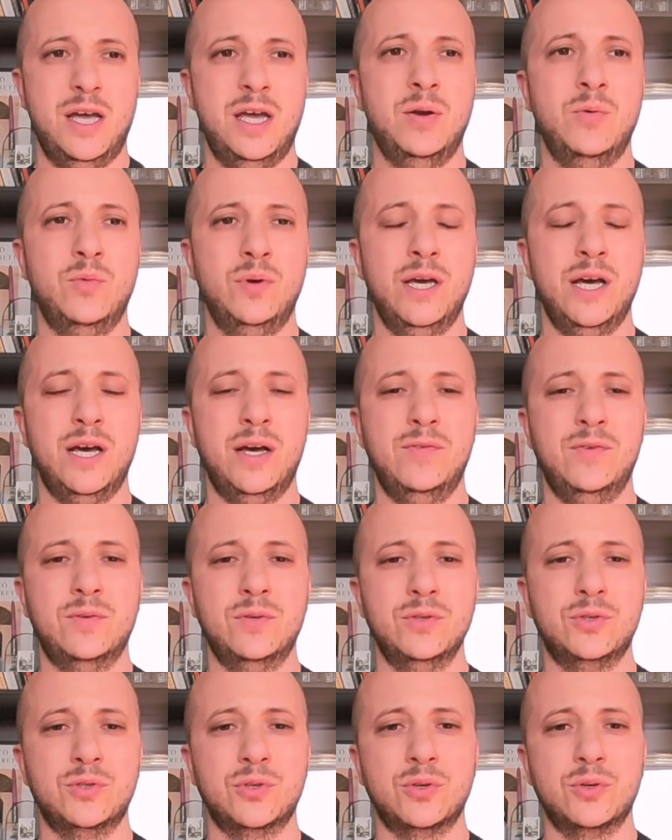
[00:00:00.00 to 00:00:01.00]
and we have
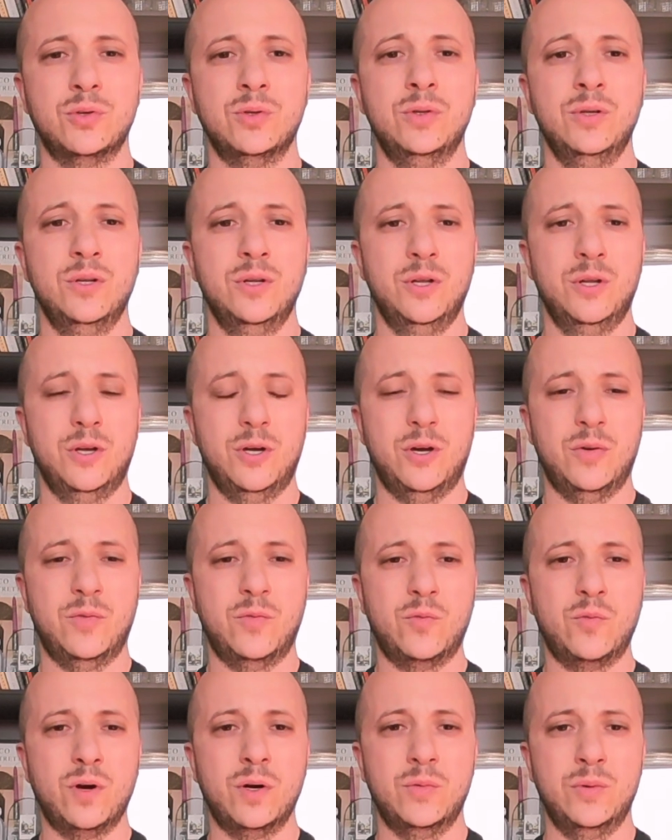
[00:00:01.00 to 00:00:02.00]
control
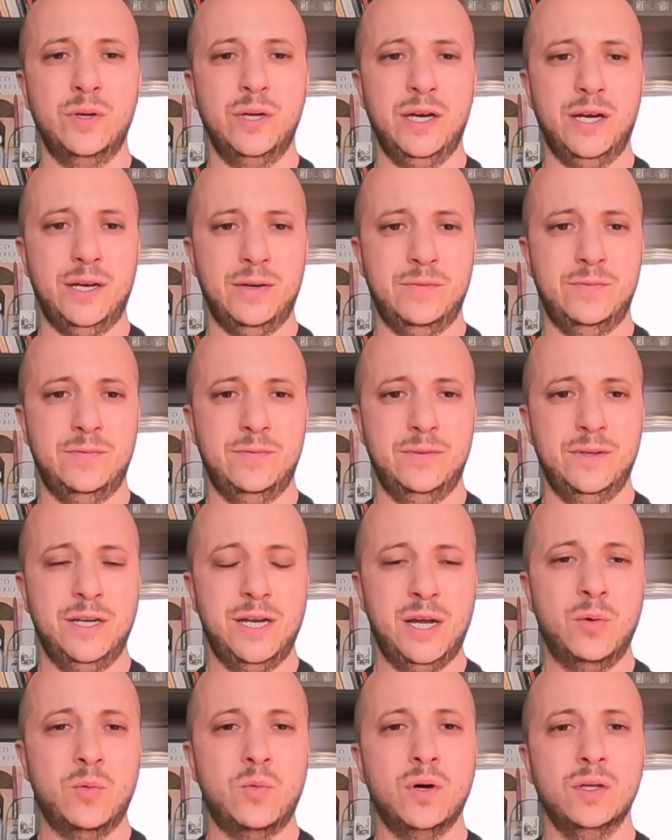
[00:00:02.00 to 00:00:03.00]
of what we have and